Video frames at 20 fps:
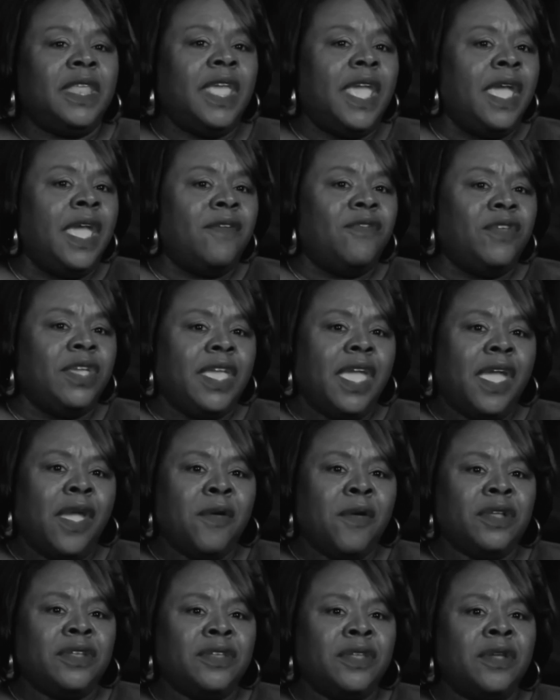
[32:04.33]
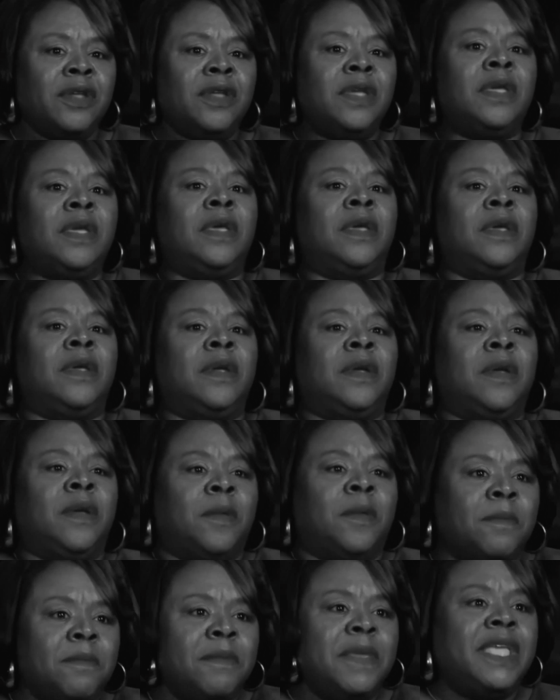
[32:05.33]
It's what she continues to build,
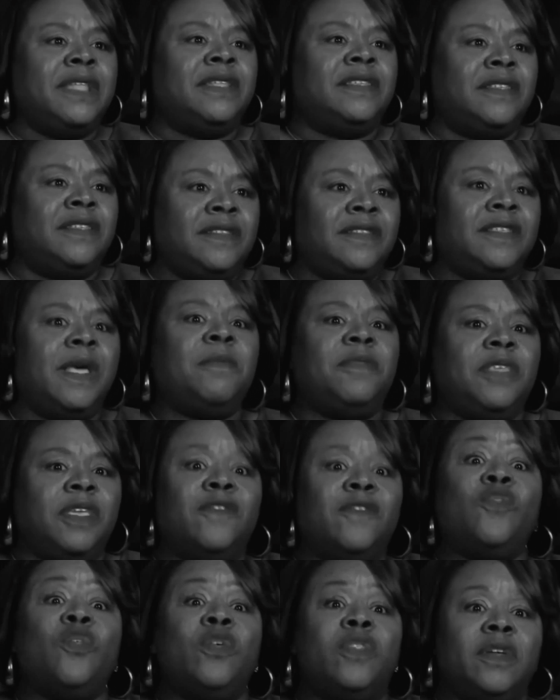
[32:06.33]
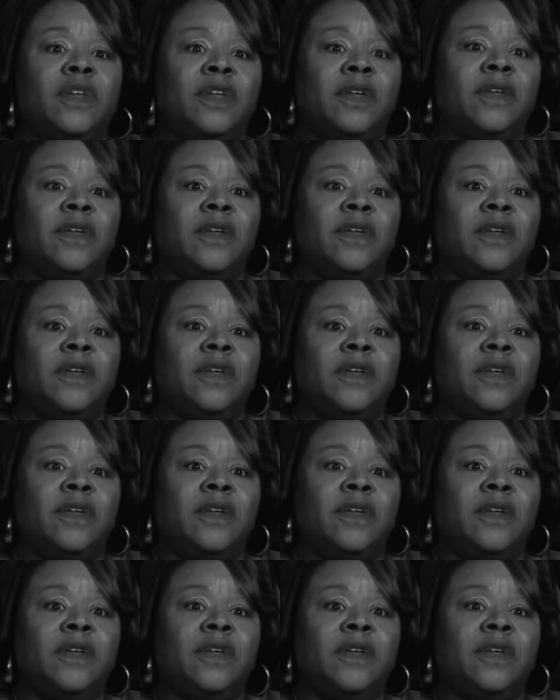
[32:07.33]
day by day, role